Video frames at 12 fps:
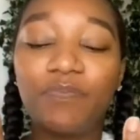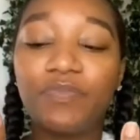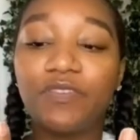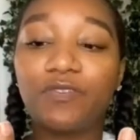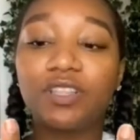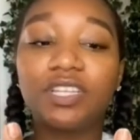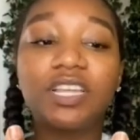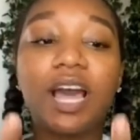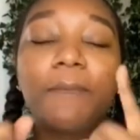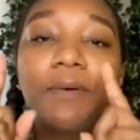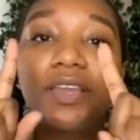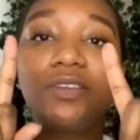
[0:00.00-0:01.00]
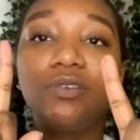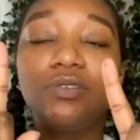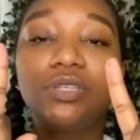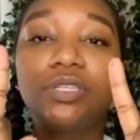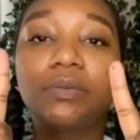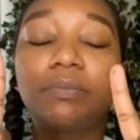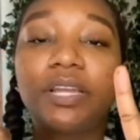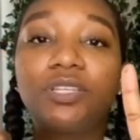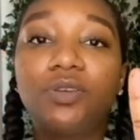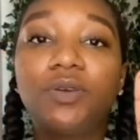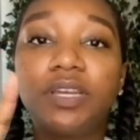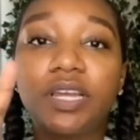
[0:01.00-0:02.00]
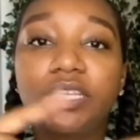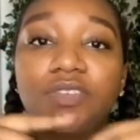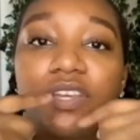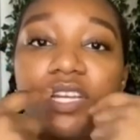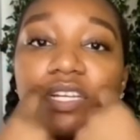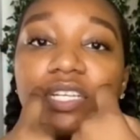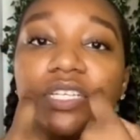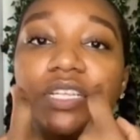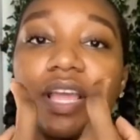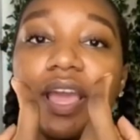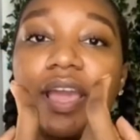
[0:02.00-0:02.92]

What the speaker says: for the top, I use my 2 index fingers,